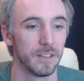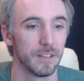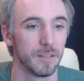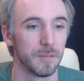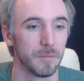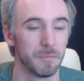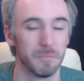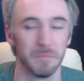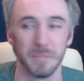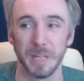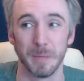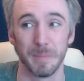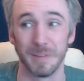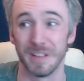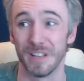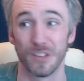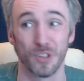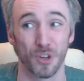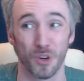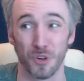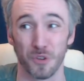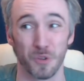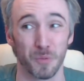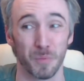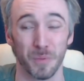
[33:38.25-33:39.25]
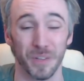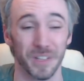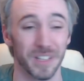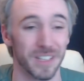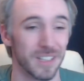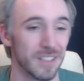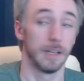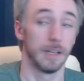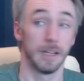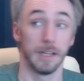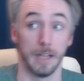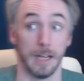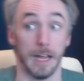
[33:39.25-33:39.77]
Maybe the turn you play it.
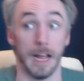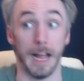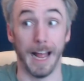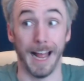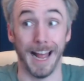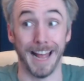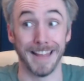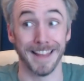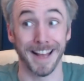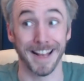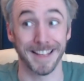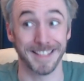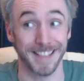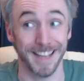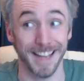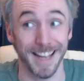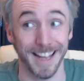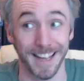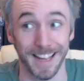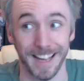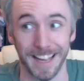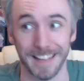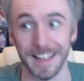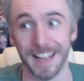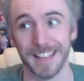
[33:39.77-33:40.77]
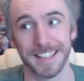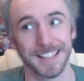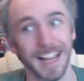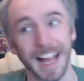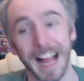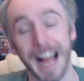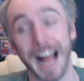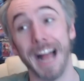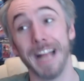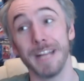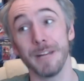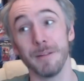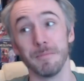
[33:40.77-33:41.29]
And that's it.
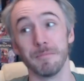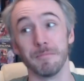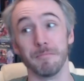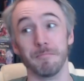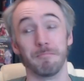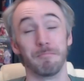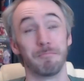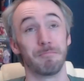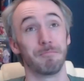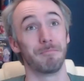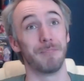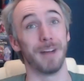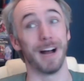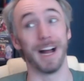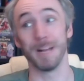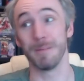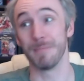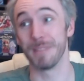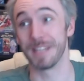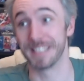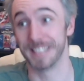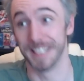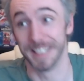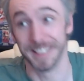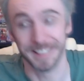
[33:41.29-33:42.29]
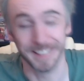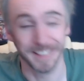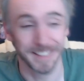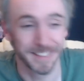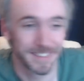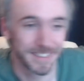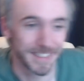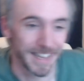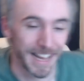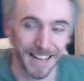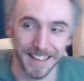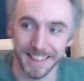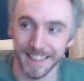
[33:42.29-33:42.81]
I'm excited.
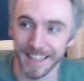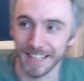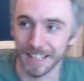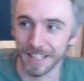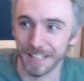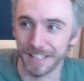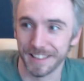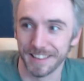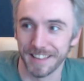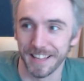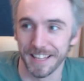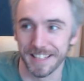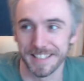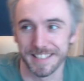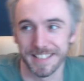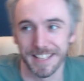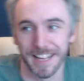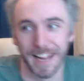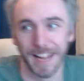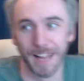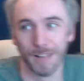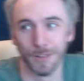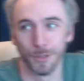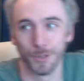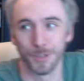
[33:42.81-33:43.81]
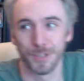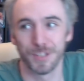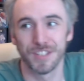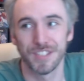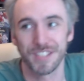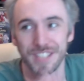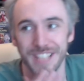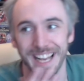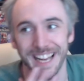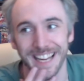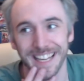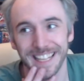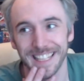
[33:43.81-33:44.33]
I think this set looks
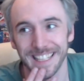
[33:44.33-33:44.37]
sick.